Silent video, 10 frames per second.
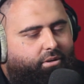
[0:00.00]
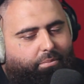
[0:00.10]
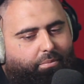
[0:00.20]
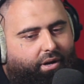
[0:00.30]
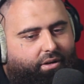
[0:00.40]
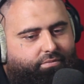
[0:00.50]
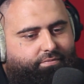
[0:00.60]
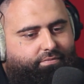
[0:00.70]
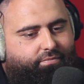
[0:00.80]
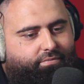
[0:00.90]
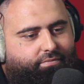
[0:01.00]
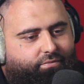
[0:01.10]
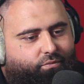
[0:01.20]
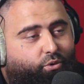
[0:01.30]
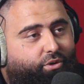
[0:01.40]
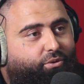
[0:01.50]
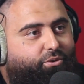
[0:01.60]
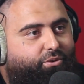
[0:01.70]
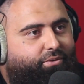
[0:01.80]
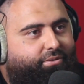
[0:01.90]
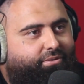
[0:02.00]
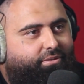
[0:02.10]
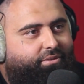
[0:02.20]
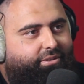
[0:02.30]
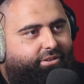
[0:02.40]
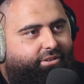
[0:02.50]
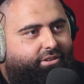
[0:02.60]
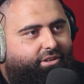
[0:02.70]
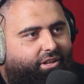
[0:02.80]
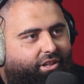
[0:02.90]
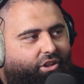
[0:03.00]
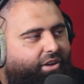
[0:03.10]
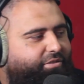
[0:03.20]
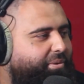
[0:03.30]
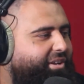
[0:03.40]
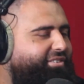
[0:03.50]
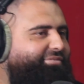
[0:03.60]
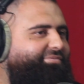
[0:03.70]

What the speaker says: But what do you do? Life, man.